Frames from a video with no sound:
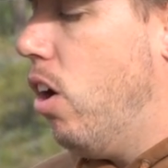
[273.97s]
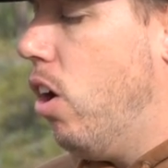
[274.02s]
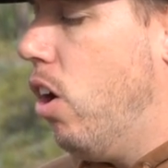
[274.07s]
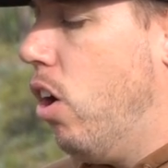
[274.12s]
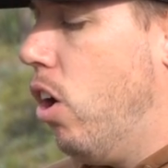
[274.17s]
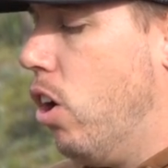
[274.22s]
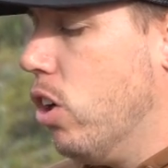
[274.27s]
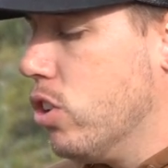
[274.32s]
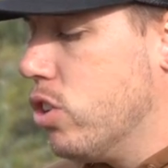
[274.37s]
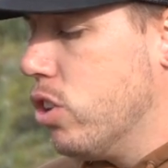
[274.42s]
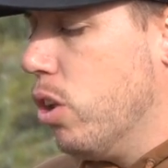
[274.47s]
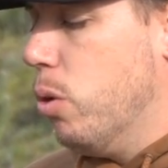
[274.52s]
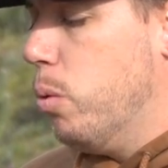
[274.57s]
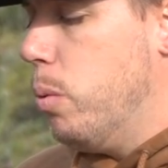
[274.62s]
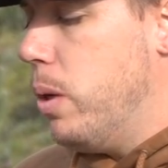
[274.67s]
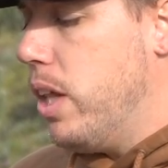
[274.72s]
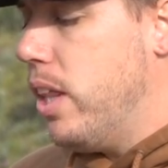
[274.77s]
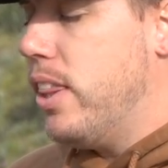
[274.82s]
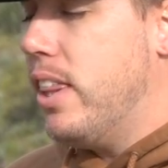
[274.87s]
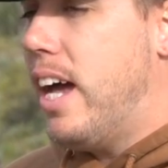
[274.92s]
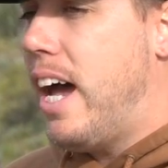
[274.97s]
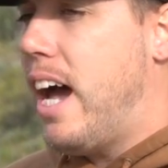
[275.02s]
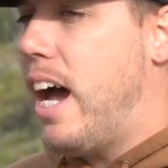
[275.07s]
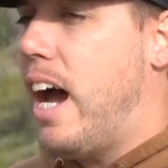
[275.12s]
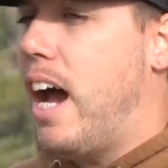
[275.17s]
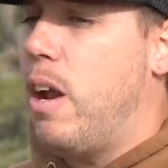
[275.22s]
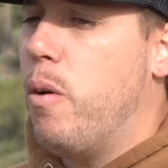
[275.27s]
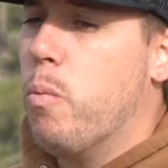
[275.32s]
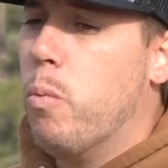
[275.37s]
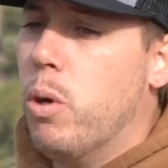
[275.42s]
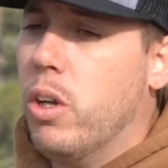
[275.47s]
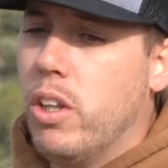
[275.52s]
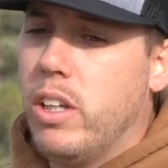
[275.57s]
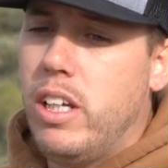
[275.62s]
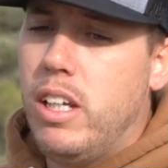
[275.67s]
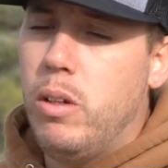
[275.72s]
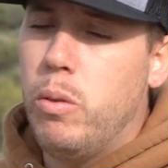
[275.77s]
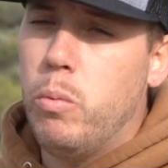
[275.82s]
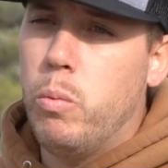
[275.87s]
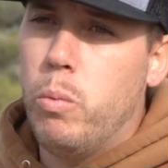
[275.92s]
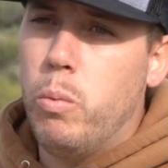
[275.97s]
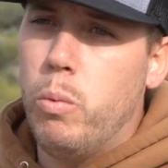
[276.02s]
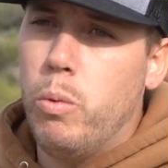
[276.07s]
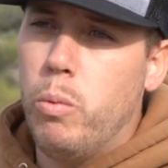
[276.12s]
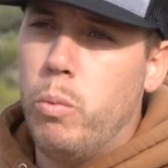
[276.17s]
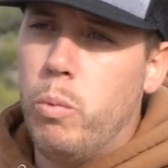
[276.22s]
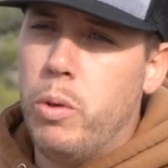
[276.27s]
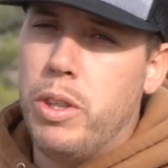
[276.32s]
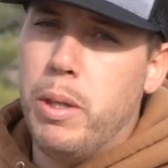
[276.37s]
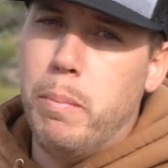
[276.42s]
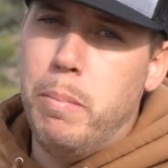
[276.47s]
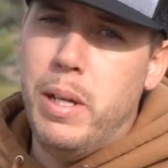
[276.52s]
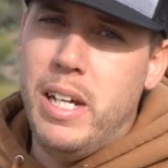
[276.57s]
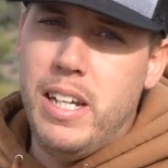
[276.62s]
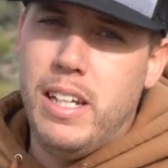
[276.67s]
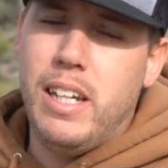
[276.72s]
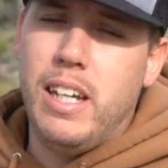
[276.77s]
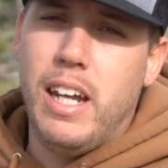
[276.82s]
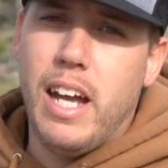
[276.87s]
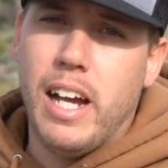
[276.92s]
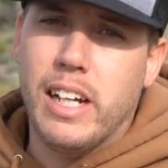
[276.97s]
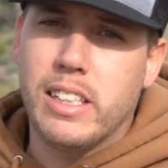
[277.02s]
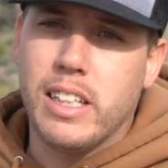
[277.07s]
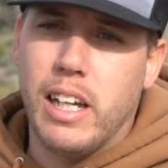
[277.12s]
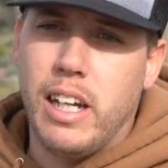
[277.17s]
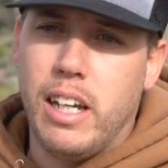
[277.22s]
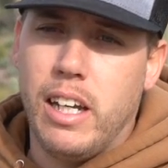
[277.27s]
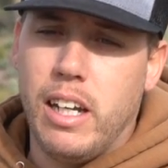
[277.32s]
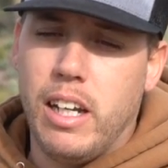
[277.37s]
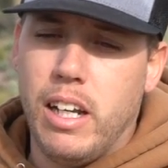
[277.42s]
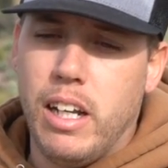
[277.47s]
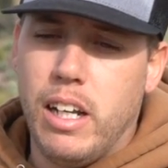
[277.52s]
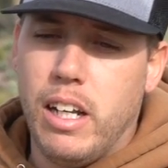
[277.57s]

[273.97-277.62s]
Also with that, with the BTX,